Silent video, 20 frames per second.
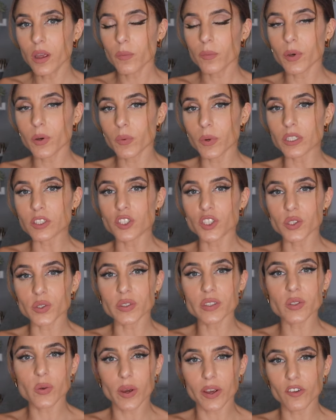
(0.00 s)
but when she
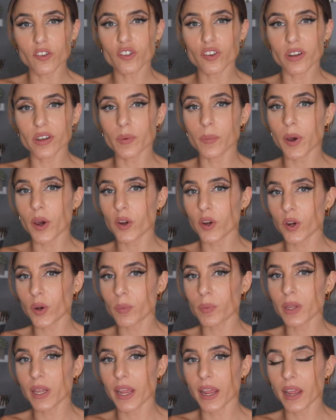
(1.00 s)
was questioned about her
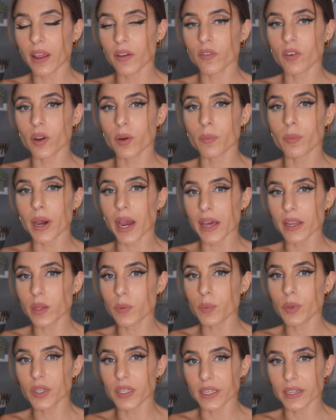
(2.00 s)
behavior by the
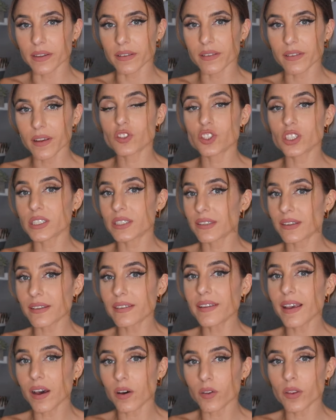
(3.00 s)
police, she did
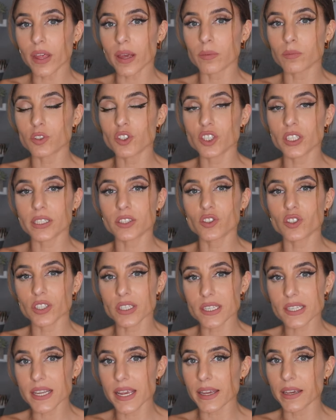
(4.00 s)
tell them she had
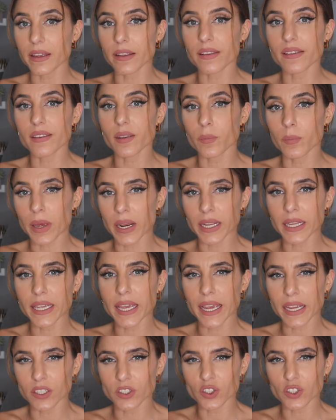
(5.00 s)
just taken some
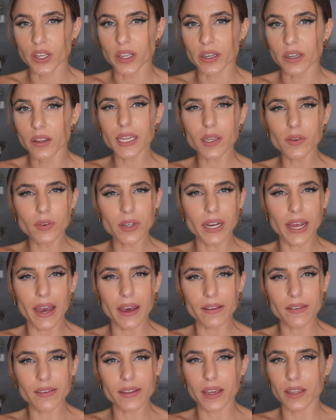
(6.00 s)
medication, even
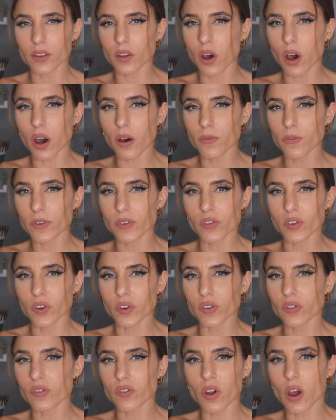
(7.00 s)
asking the
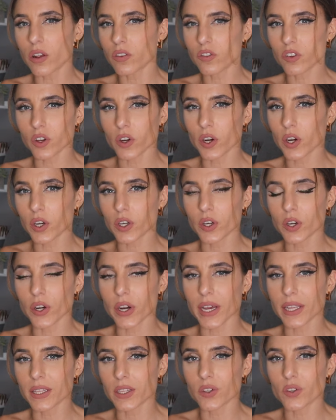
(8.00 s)
officers not to hurt her
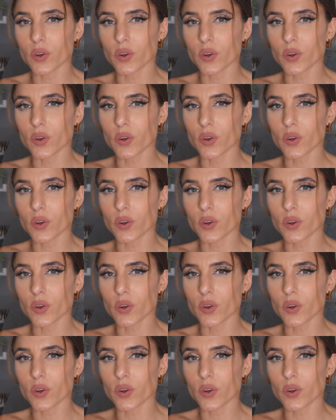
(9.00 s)
at the